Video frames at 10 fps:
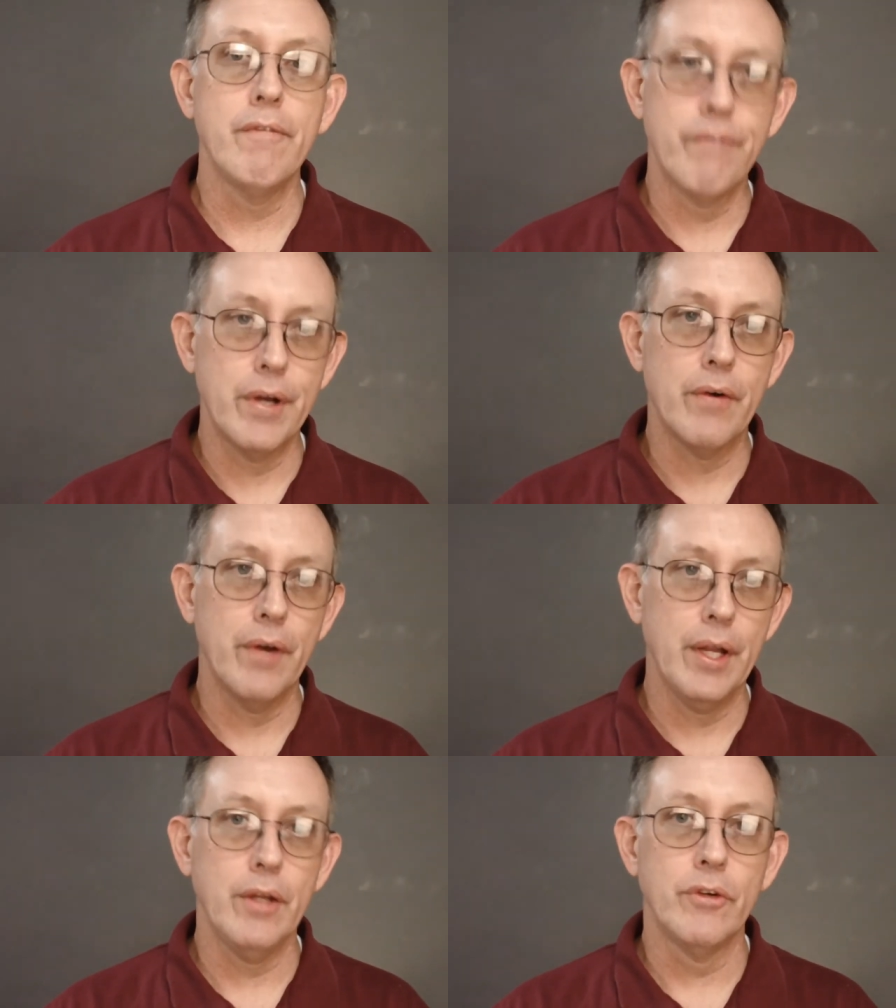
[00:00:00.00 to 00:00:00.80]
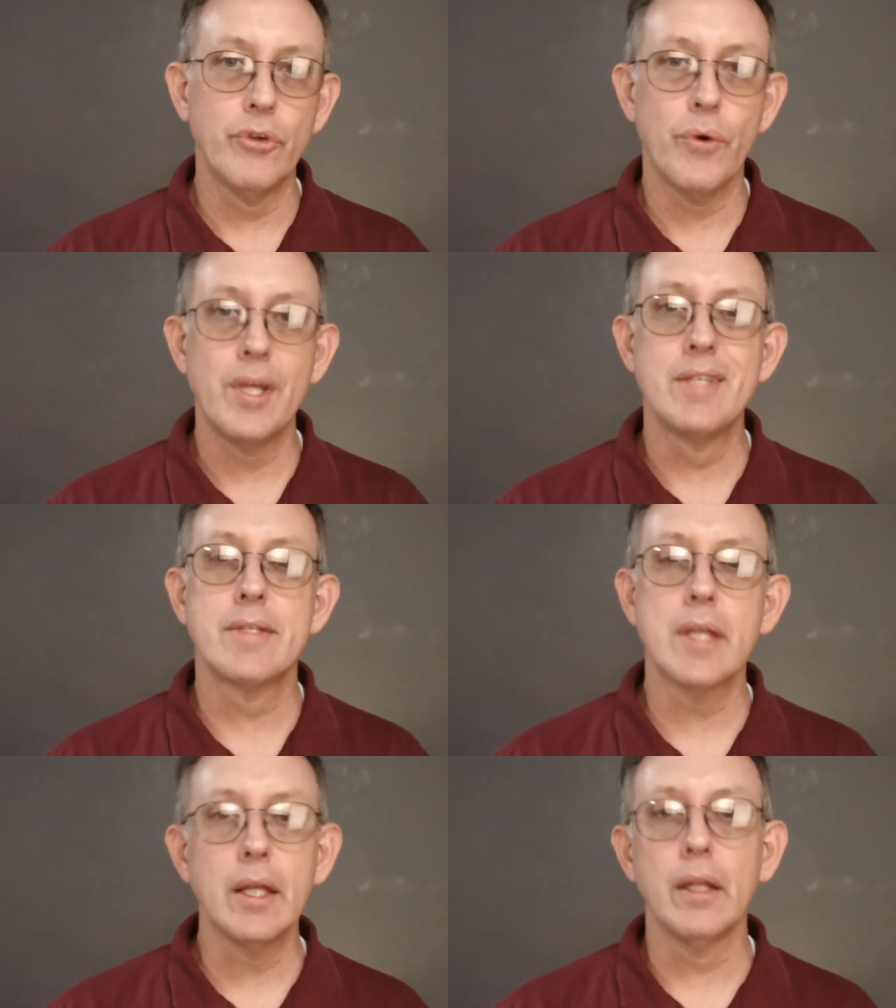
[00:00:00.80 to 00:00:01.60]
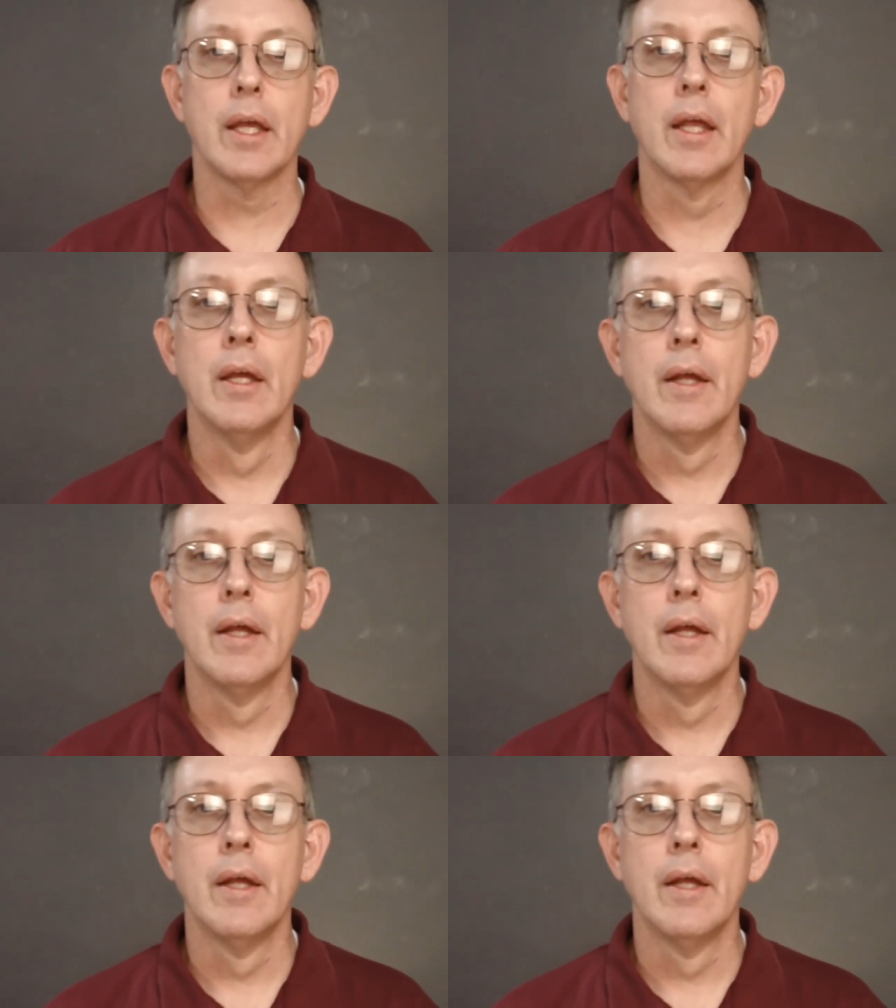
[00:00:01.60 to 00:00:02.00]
very noise sealing.